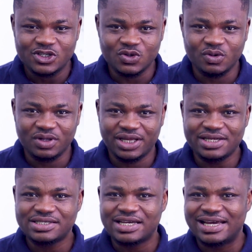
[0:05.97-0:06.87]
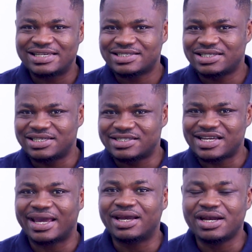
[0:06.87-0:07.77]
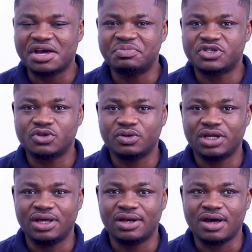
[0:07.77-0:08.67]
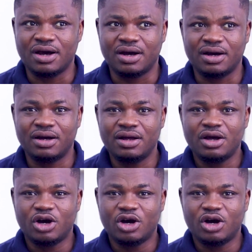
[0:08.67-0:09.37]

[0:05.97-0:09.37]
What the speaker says: So this is the second episode in our